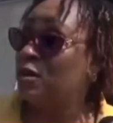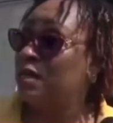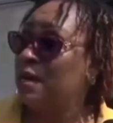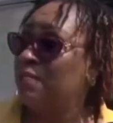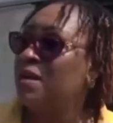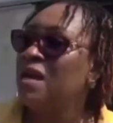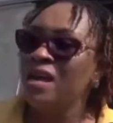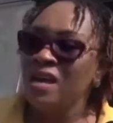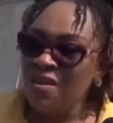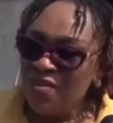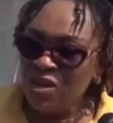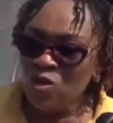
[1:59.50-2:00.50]
on them,
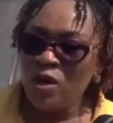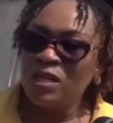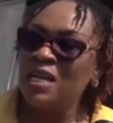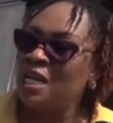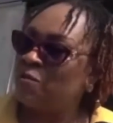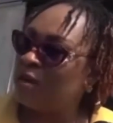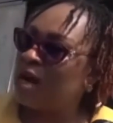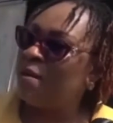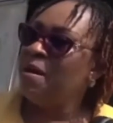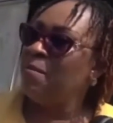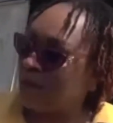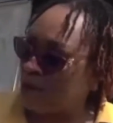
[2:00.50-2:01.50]
even though it has become
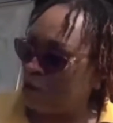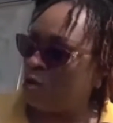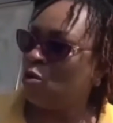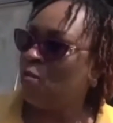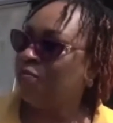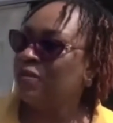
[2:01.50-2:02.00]
a law.